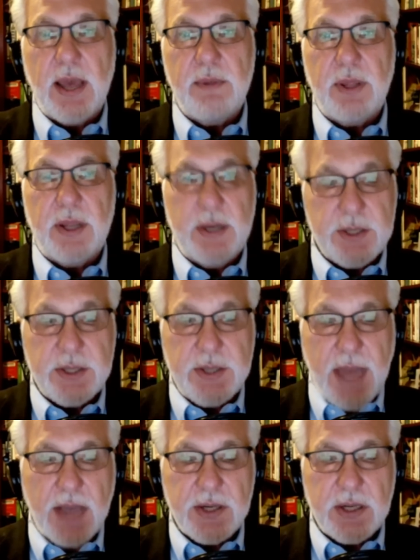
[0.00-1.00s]
liability. This
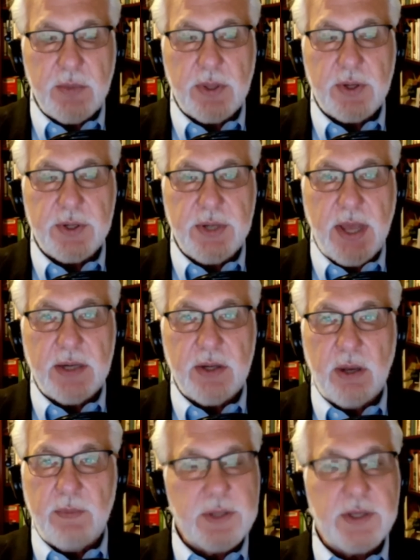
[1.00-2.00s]
is actually what they're saying
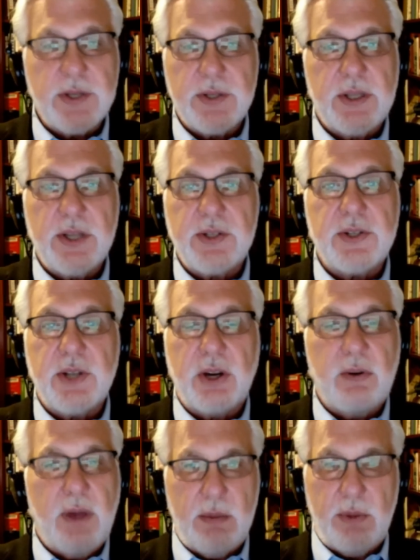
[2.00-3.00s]
to them. This is
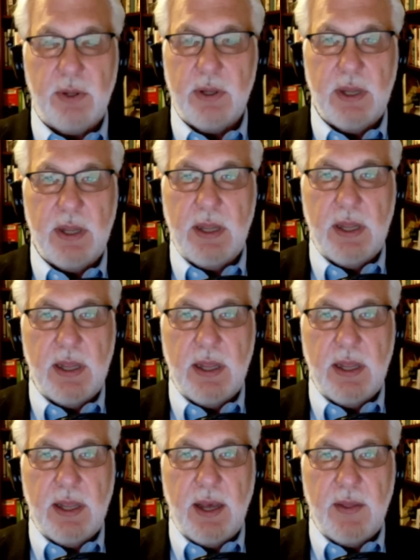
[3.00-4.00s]
incredible.
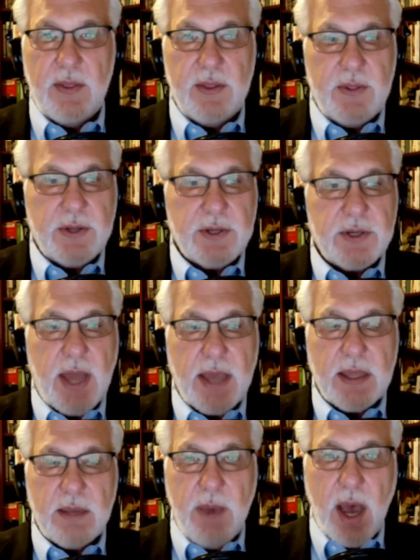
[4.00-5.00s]
This is
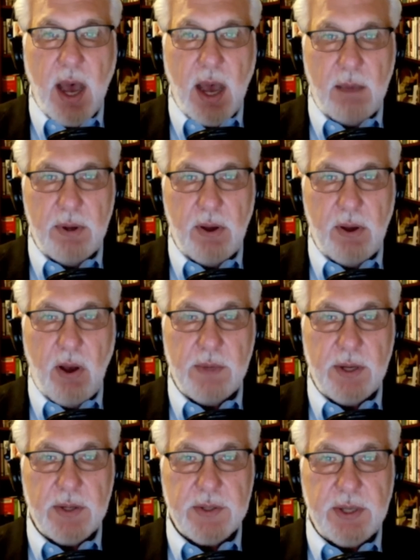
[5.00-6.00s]
like the mob
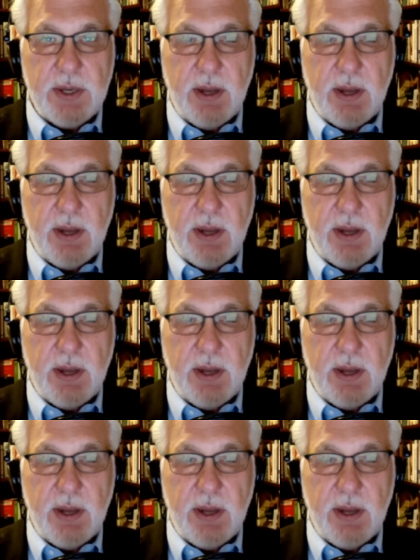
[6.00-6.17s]
almost.